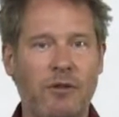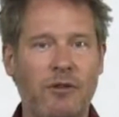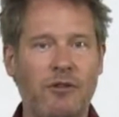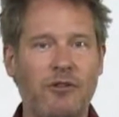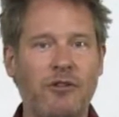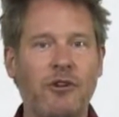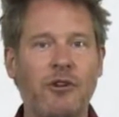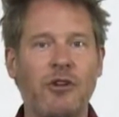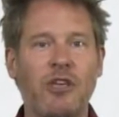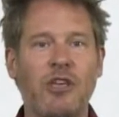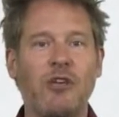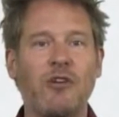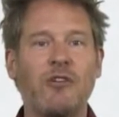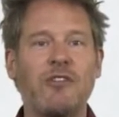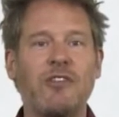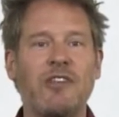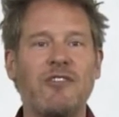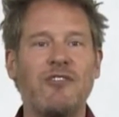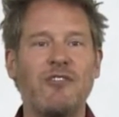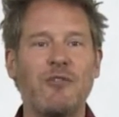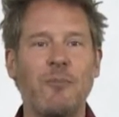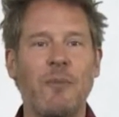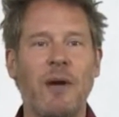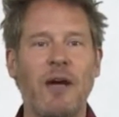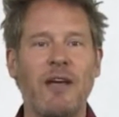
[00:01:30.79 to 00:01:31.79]
Don Quixote
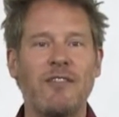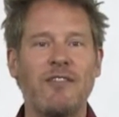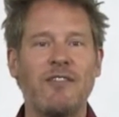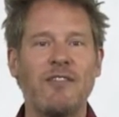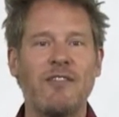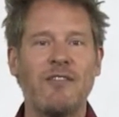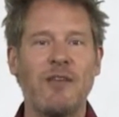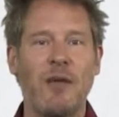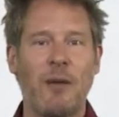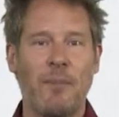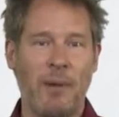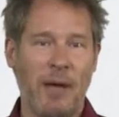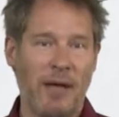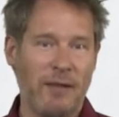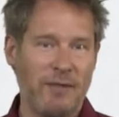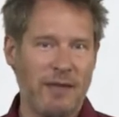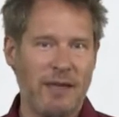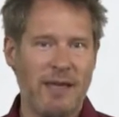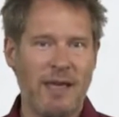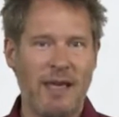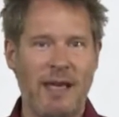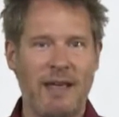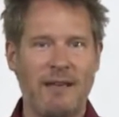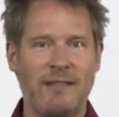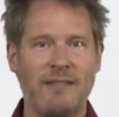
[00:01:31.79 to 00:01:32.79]
surmises about the
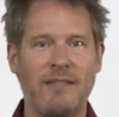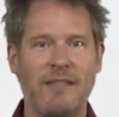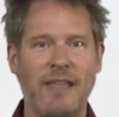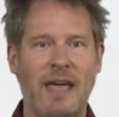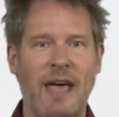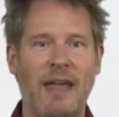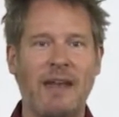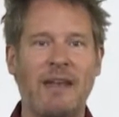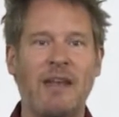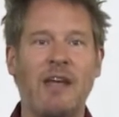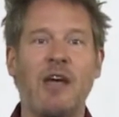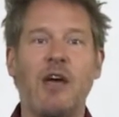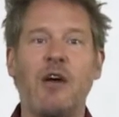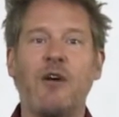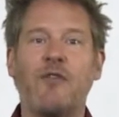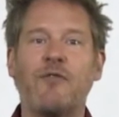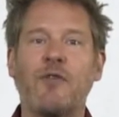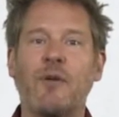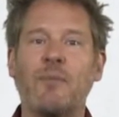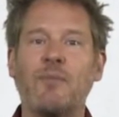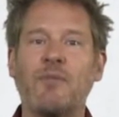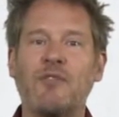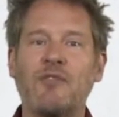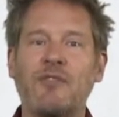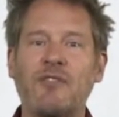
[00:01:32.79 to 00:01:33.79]
case that
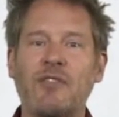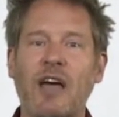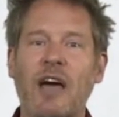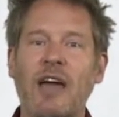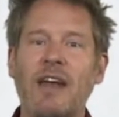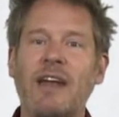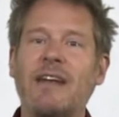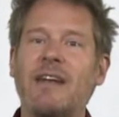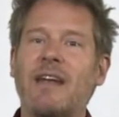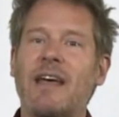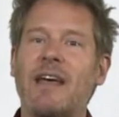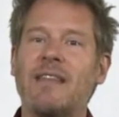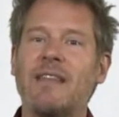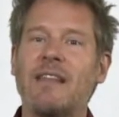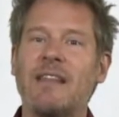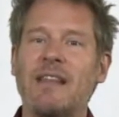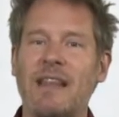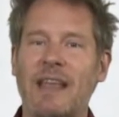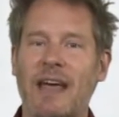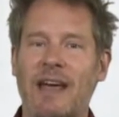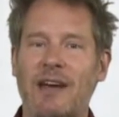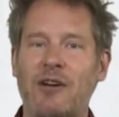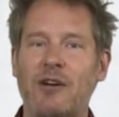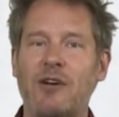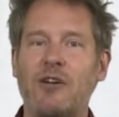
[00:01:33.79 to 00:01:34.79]
from the sonnet and the
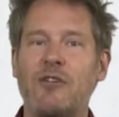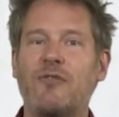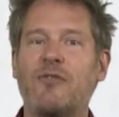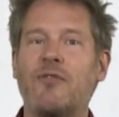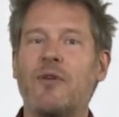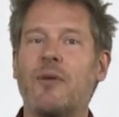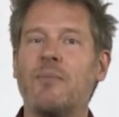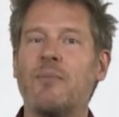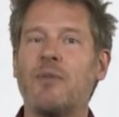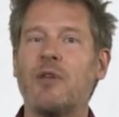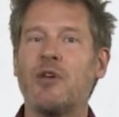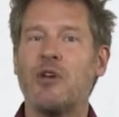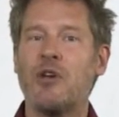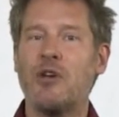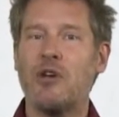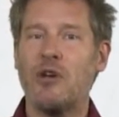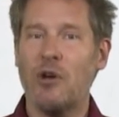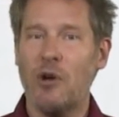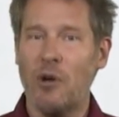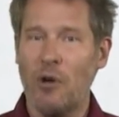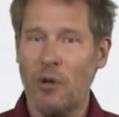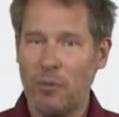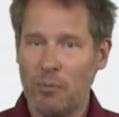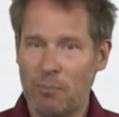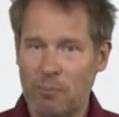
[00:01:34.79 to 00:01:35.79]
letter, from the
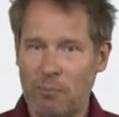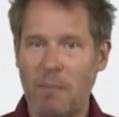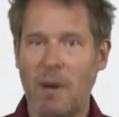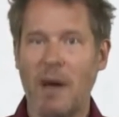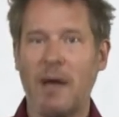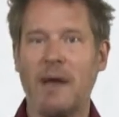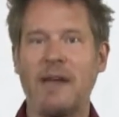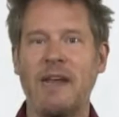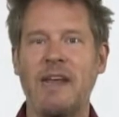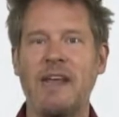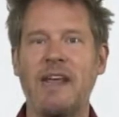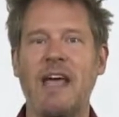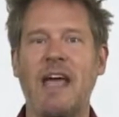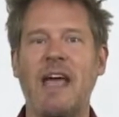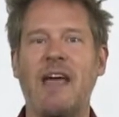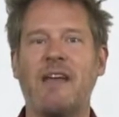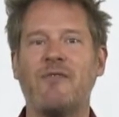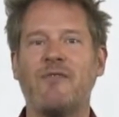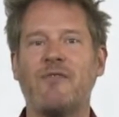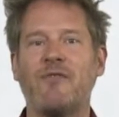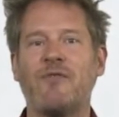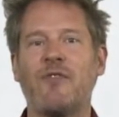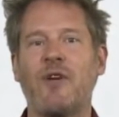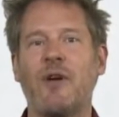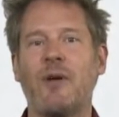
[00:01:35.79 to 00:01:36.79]
gold money,
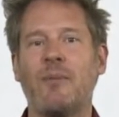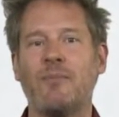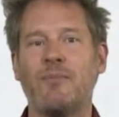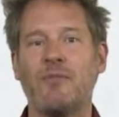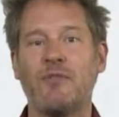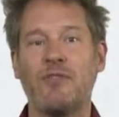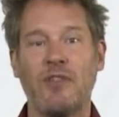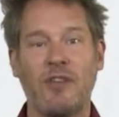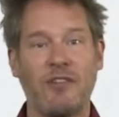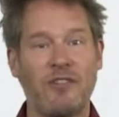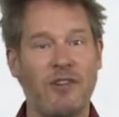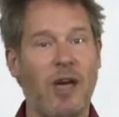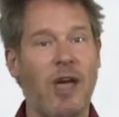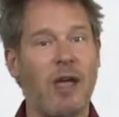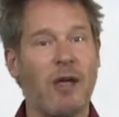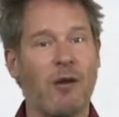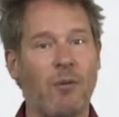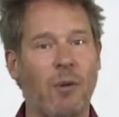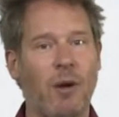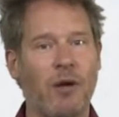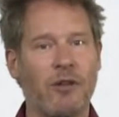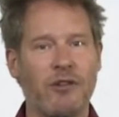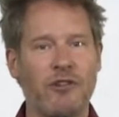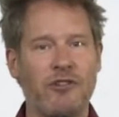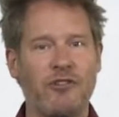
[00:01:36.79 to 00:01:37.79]
and from such high
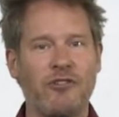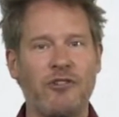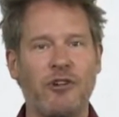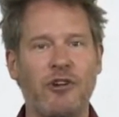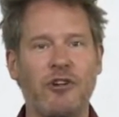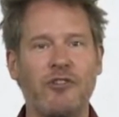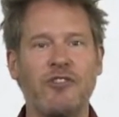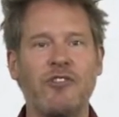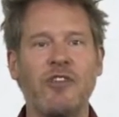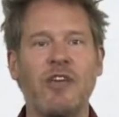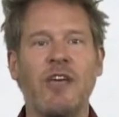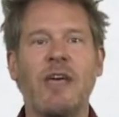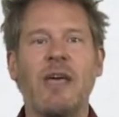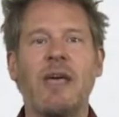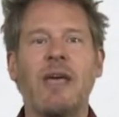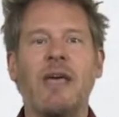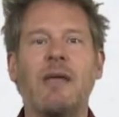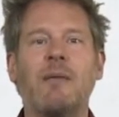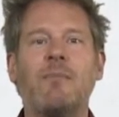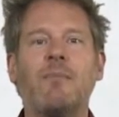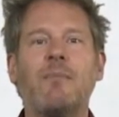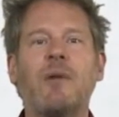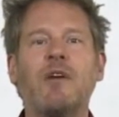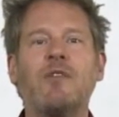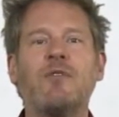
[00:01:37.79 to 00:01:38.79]
quality shirts,
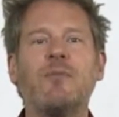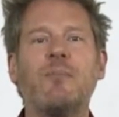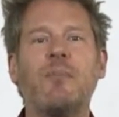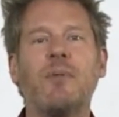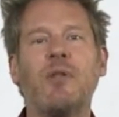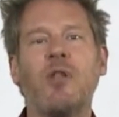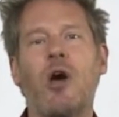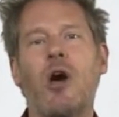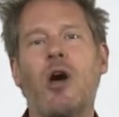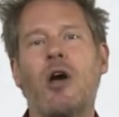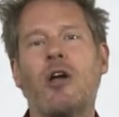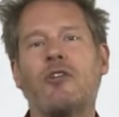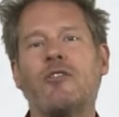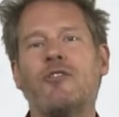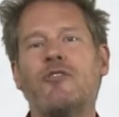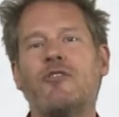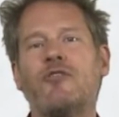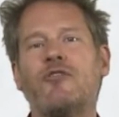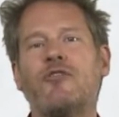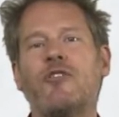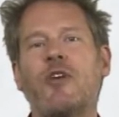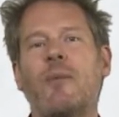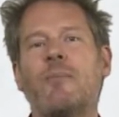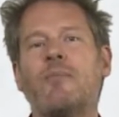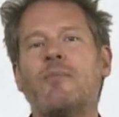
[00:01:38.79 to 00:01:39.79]
it must belong to
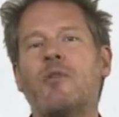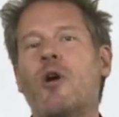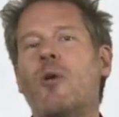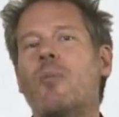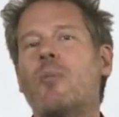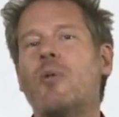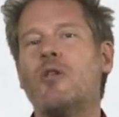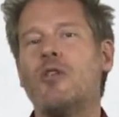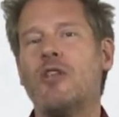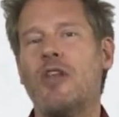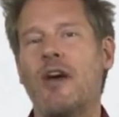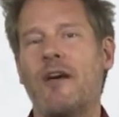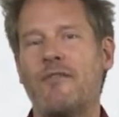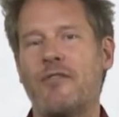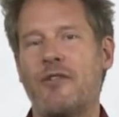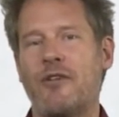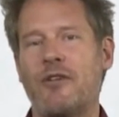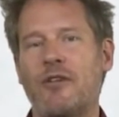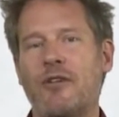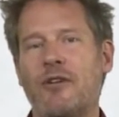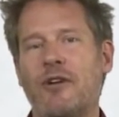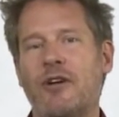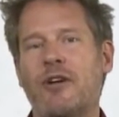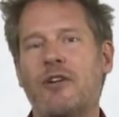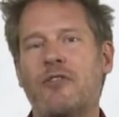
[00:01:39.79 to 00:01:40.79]
some noble
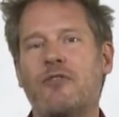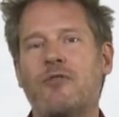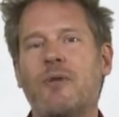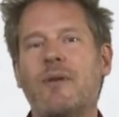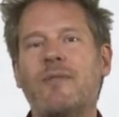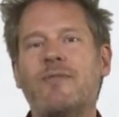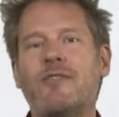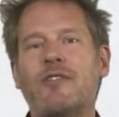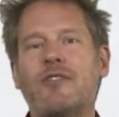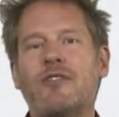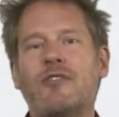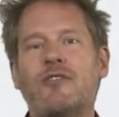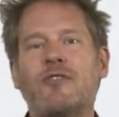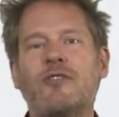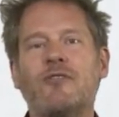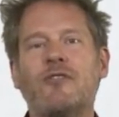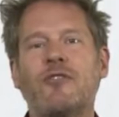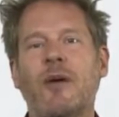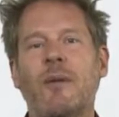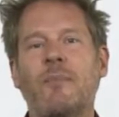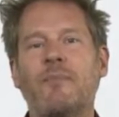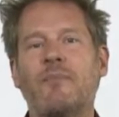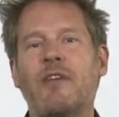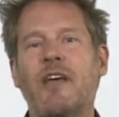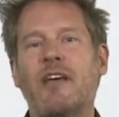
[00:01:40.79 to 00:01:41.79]
lover driven to
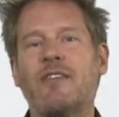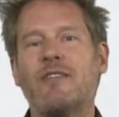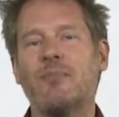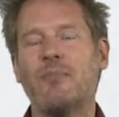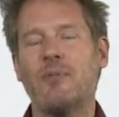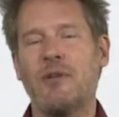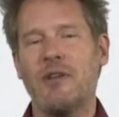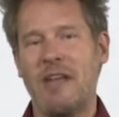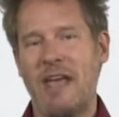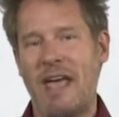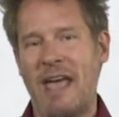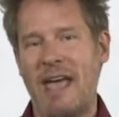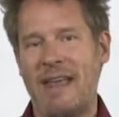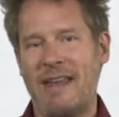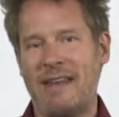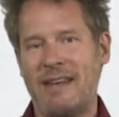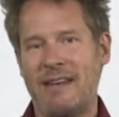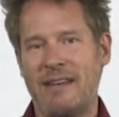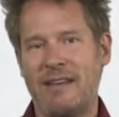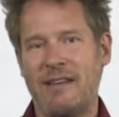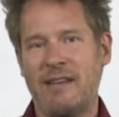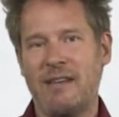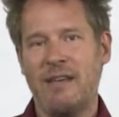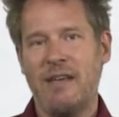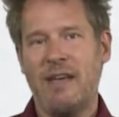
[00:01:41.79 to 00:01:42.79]
some desperate
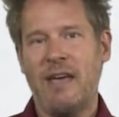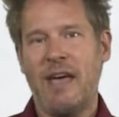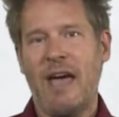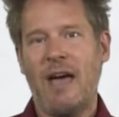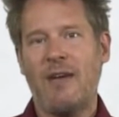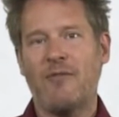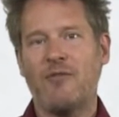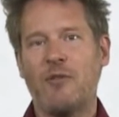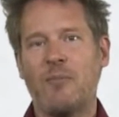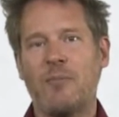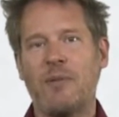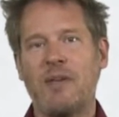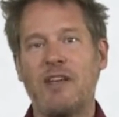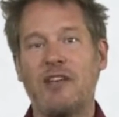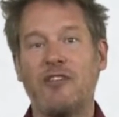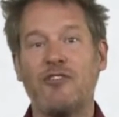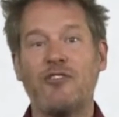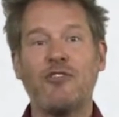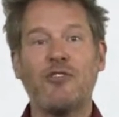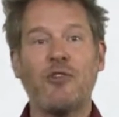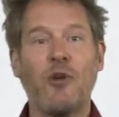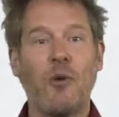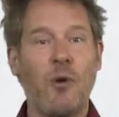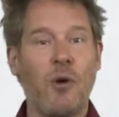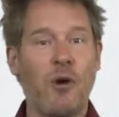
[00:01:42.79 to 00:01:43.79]
end after being
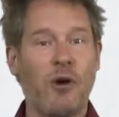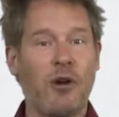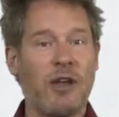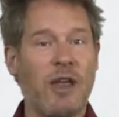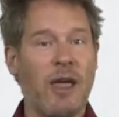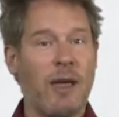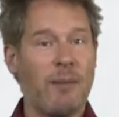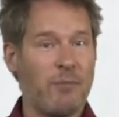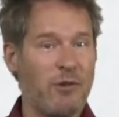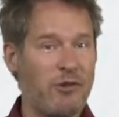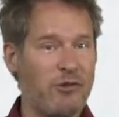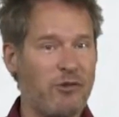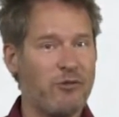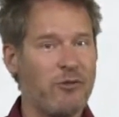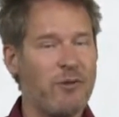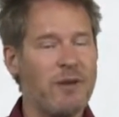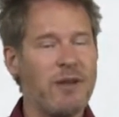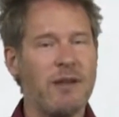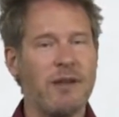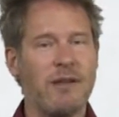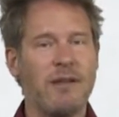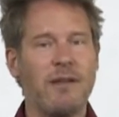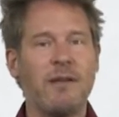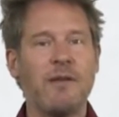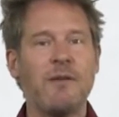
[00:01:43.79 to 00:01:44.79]
scorned and
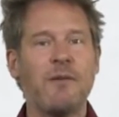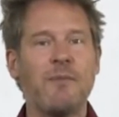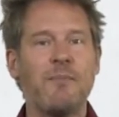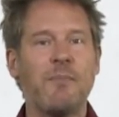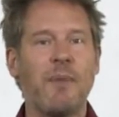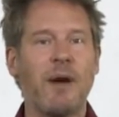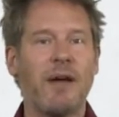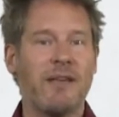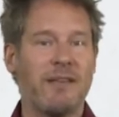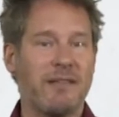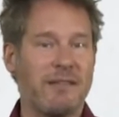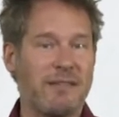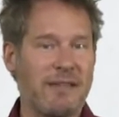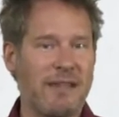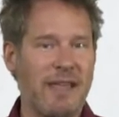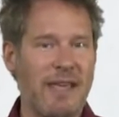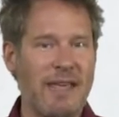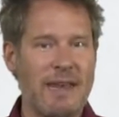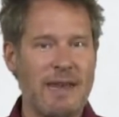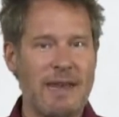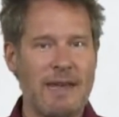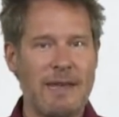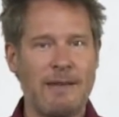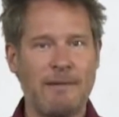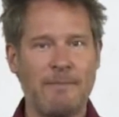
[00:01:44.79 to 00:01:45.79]
mistreated by his
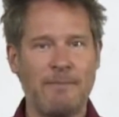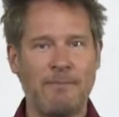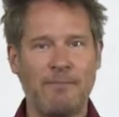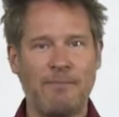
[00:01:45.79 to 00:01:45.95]
lady.